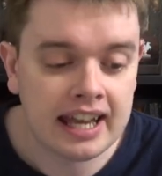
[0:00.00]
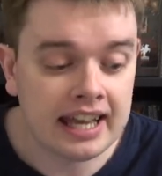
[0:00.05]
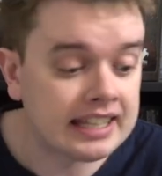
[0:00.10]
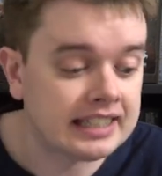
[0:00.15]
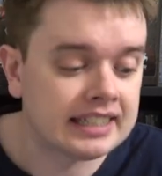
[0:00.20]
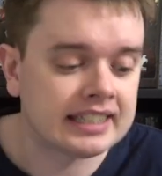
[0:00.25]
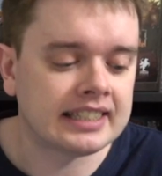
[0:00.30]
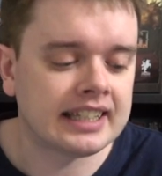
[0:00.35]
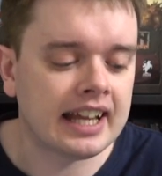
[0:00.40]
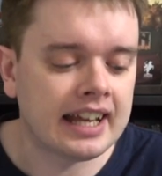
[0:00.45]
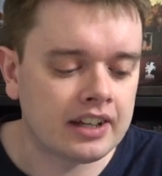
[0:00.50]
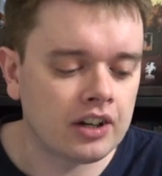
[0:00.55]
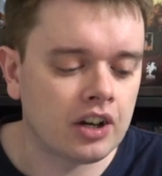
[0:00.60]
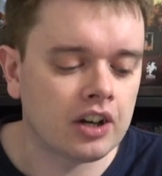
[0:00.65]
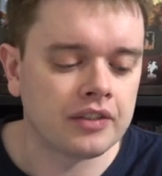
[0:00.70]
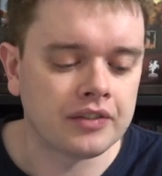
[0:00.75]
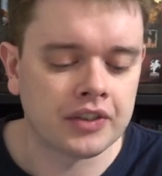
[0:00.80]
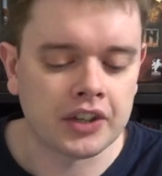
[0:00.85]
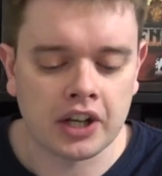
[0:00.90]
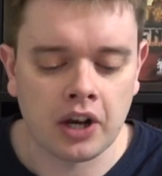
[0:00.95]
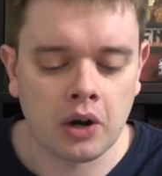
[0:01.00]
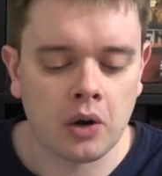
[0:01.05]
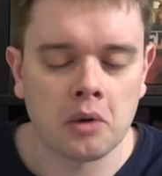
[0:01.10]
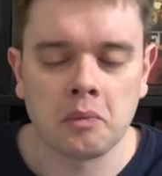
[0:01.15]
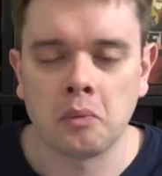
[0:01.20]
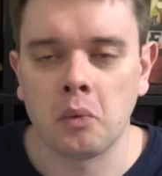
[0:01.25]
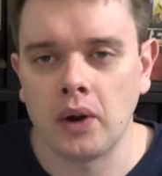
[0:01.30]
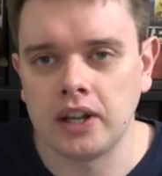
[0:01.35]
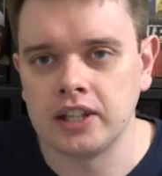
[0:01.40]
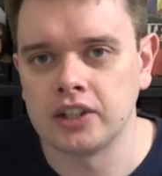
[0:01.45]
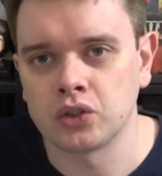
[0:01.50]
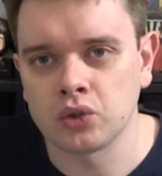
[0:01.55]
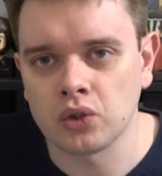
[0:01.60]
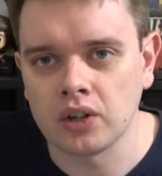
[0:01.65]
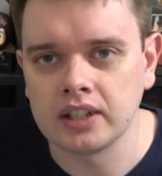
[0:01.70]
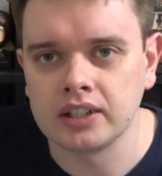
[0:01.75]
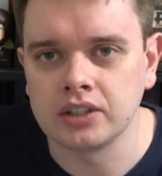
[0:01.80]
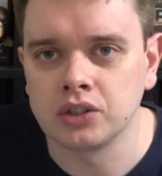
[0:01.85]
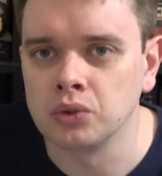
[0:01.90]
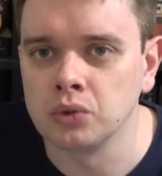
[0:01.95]
instead of the co-op where you're
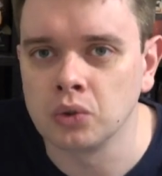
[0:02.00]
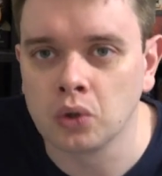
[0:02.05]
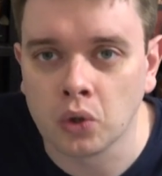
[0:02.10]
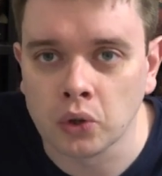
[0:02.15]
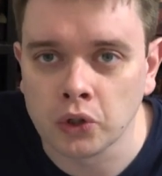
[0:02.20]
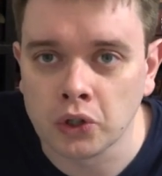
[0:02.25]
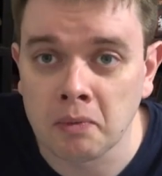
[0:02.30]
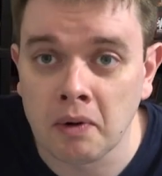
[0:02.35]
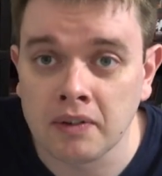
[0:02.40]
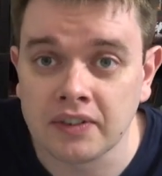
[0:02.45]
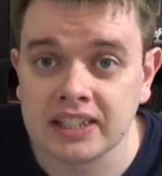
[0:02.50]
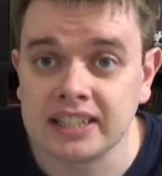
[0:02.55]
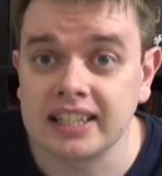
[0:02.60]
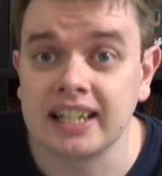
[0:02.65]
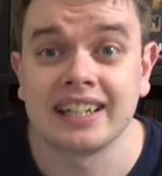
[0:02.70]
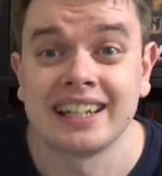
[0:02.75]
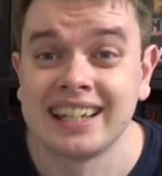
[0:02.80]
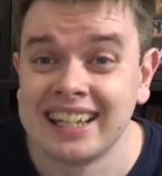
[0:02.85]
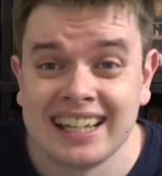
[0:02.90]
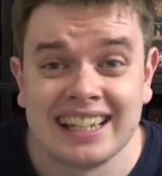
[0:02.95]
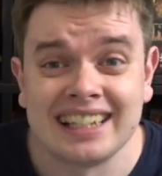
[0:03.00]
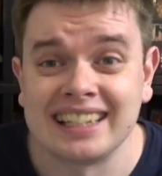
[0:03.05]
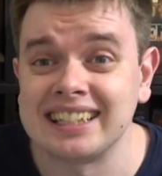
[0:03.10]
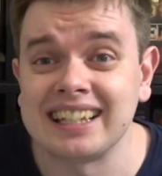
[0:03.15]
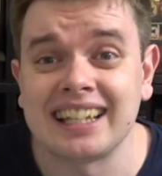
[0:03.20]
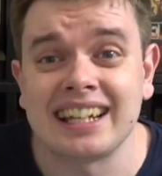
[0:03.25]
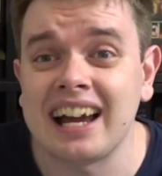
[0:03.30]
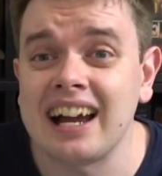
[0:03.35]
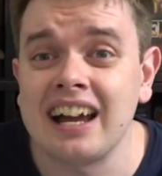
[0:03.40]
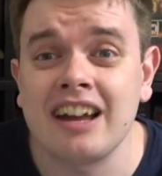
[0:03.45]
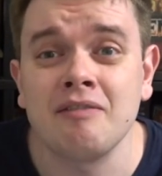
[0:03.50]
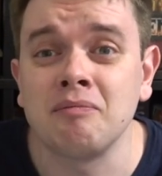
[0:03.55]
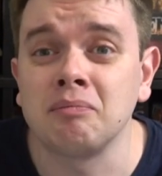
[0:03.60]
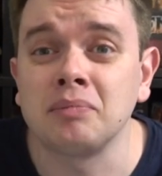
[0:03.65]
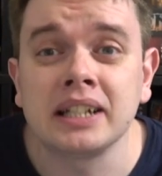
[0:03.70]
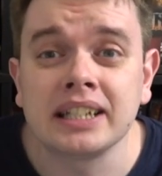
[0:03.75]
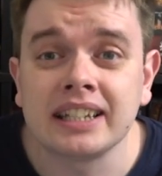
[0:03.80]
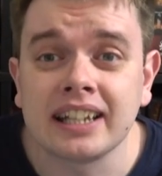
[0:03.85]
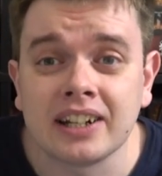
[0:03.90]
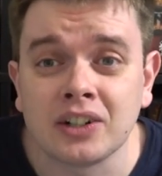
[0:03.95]
trying to call them up instead. As I said, I haven't
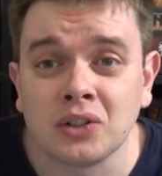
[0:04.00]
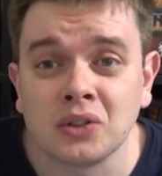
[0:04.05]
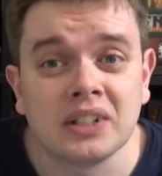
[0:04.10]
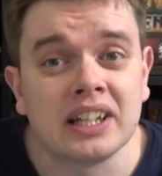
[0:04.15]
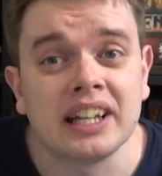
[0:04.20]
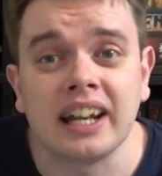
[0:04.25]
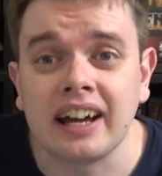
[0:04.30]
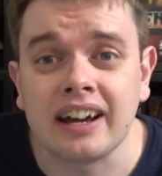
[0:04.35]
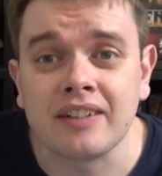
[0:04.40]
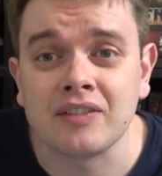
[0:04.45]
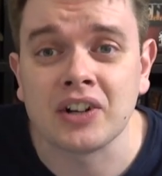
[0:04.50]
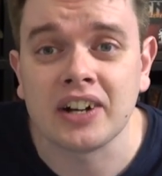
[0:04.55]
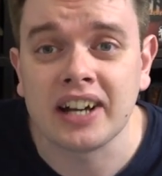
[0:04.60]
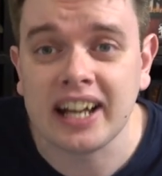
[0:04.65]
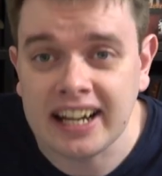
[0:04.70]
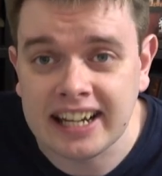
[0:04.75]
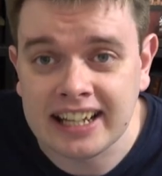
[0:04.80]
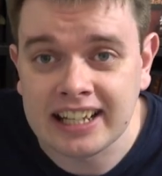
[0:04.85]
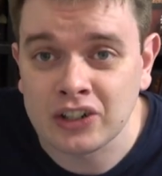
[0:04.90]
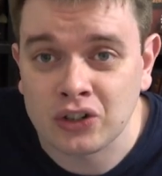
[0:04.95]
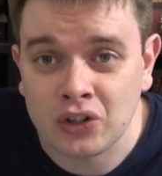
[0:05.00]
played that at all and I haven't got any